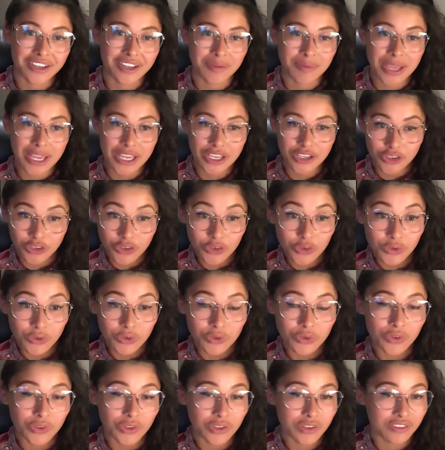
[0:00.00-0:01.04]
about
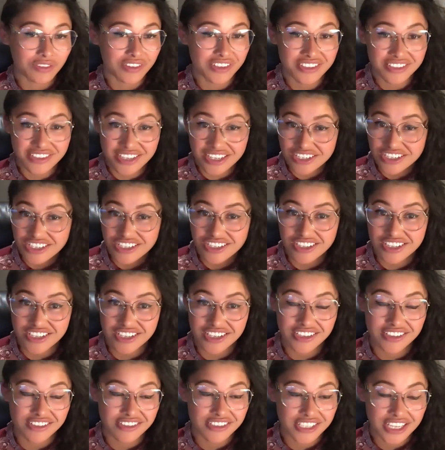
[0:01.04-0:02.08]
you and
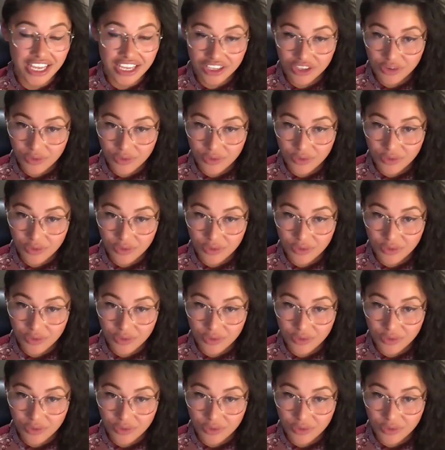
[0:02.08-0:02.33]
essentially to get